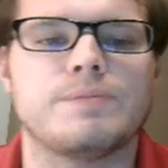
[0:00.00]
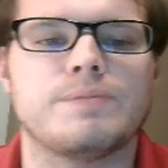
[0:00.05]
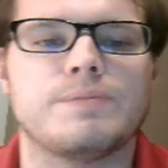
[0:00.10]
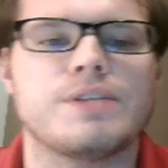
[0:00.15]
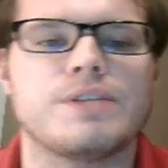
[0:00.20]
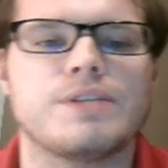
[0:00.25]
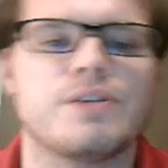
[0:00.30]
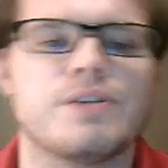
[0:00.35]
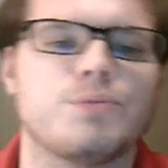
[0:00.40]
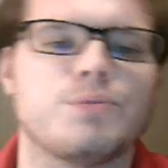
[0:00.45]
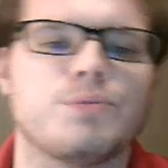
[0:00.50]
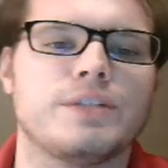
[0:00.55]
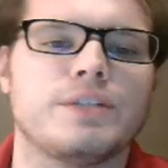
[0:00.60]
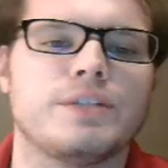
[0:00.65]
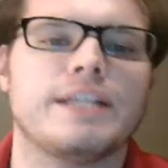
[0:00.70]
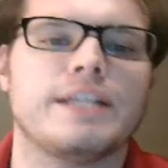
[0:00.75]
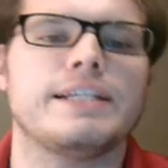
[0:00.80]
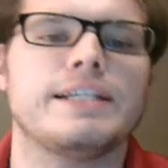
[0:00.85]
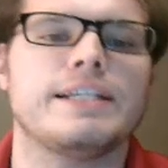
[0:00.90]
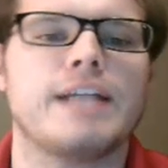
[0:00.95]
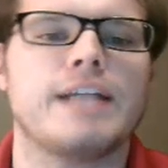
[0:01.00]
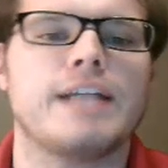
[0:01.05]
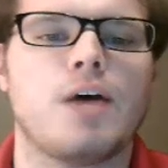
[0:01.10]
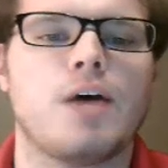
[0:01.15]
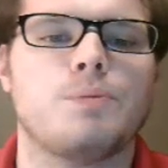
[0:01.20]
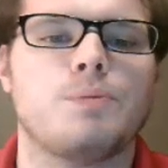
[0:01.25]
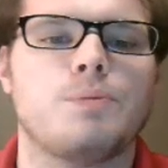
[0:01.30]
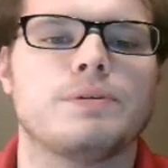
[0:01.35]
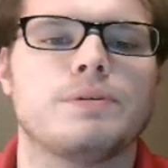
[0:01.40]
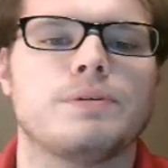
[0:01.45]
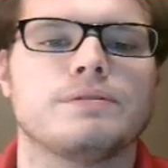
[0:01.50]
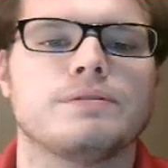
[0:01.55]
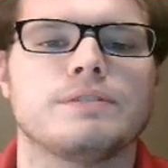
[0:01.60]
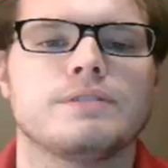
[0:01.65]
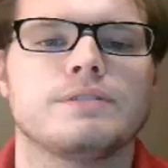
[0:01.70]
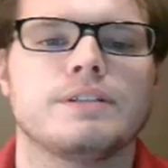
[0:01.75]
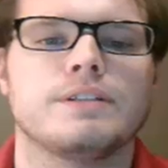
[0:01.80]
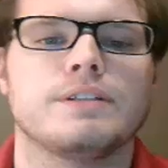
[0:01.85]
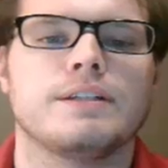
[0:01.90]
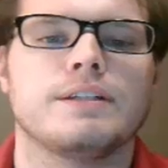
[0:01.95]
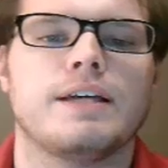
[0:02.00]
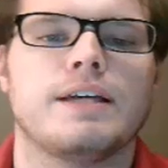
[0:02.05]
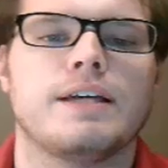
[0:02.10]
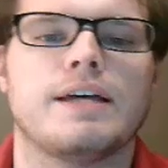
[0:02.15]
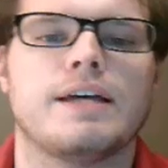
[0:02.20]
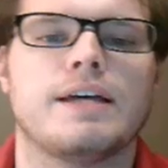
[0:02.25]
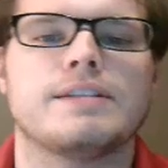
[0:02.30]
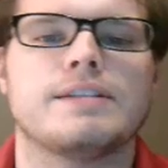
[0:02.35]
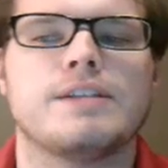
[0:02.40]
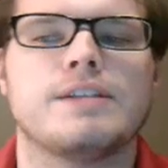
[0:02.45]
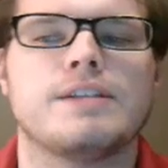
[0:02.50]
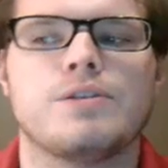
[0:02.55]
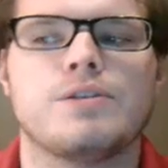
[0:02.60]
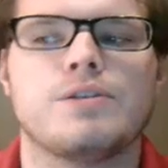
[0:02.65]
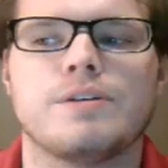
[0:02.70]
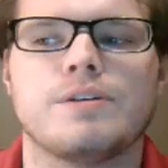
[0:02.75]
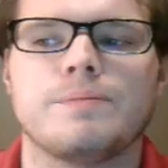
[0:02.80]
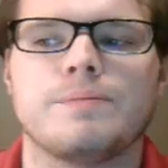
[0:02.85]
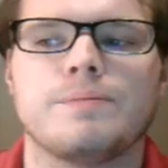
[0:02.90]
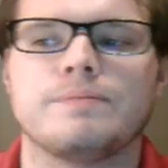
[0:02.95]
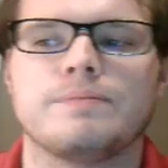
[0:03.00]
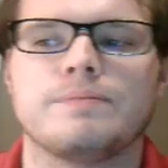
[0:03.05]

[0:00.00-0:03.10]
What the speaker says: tell them when they need help, tell them